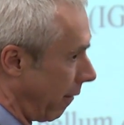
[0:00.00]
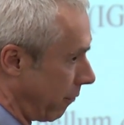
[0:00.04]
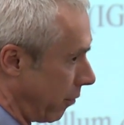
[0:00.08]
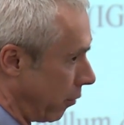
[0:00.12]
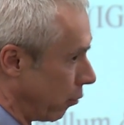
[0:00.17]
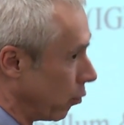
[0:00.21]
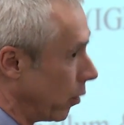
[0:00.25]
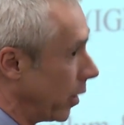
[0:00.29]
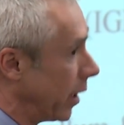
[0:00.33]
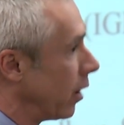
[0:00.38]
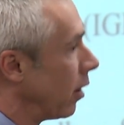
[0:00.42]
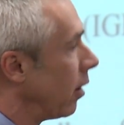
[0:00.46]
the
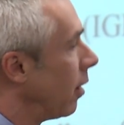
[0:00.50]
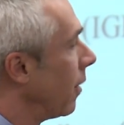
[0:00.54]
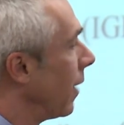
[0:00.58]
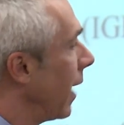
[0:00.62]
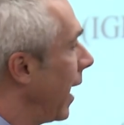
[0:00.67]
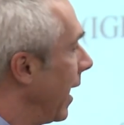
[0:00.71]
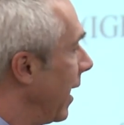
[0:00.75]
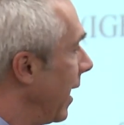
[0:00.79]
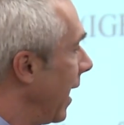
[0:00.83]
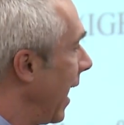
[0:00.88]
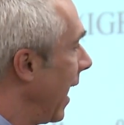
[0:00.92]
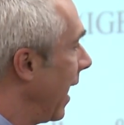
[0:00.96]
real,
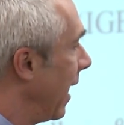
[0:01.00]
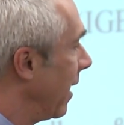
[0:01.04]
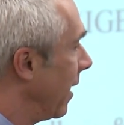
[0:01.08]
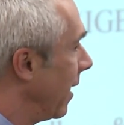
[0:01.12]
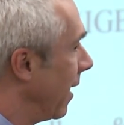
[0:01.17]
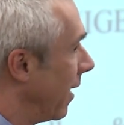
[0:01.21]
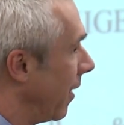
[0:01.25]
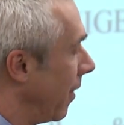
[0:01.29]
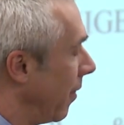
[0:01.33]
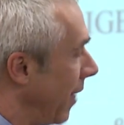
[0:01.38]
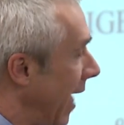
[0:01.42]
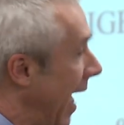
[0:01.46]

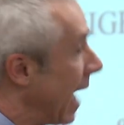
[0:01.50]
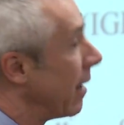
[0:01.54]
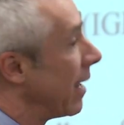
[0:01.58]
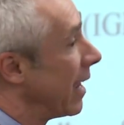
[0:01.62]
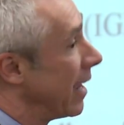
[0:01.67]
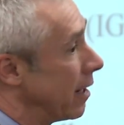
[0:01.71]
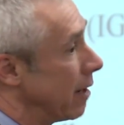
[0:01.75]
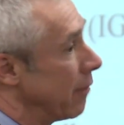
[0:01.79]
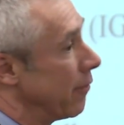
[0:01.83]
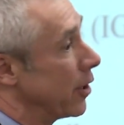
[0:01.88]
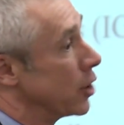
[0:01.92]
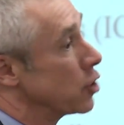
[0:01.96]
and that
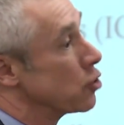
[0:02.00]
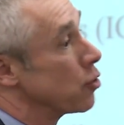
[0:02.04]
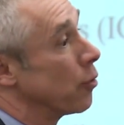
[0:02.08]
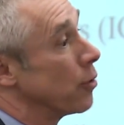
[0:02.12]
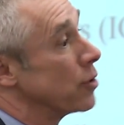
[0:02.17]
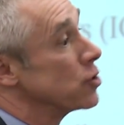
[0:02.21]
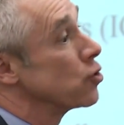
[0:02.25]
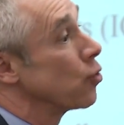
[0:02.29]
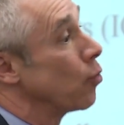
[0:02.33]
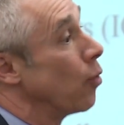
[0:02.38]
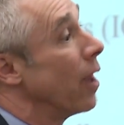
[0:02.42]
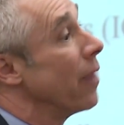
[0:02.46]
individual
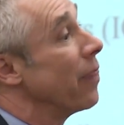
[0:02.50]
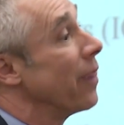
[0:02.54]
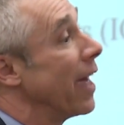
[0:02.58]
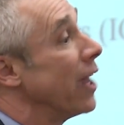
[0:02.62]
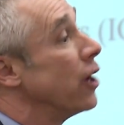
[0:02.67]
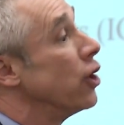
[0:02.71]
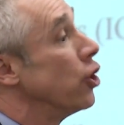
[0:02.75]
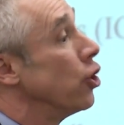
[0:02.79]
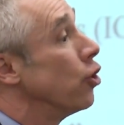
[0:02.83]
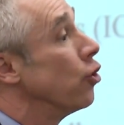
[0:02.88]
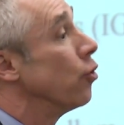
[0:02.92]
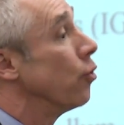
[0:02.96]
was the one that
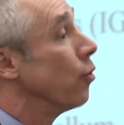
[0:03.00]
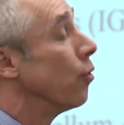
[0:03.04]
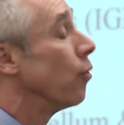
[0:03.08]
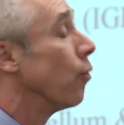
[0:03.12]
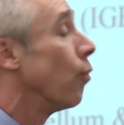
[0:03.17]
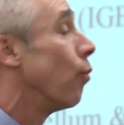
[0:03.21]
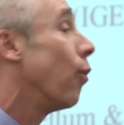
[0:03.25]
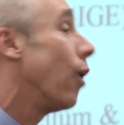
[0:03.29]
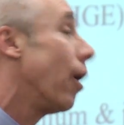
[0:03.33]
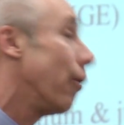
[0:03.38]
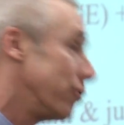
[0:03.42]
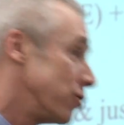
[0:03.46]
knew
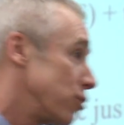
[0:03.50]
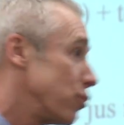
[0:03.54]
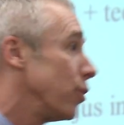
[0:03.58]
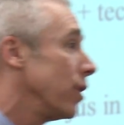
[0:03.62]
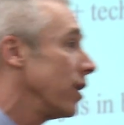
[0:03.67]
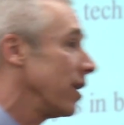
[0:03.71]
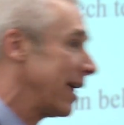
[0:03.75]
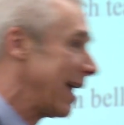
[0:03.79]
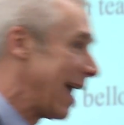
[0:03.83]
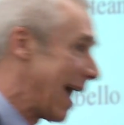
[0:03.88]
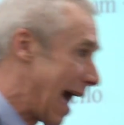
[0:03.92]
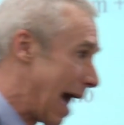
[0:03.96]
what was
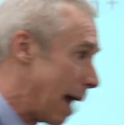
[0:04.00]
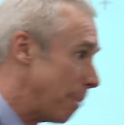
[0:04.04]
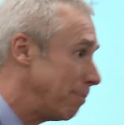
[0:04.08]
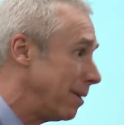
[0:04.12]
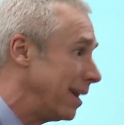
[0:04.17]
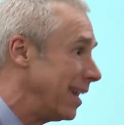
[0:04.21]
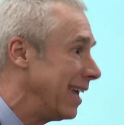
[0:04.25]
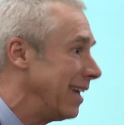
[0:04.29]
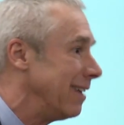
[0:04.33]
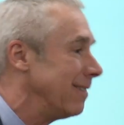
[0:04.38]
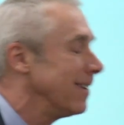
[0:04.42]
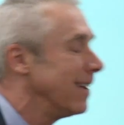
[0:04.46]
really
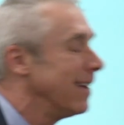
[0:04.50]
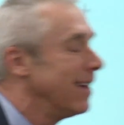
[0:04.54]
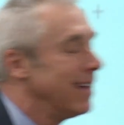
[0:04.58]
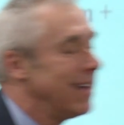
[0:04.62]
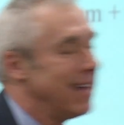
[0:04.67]
happening.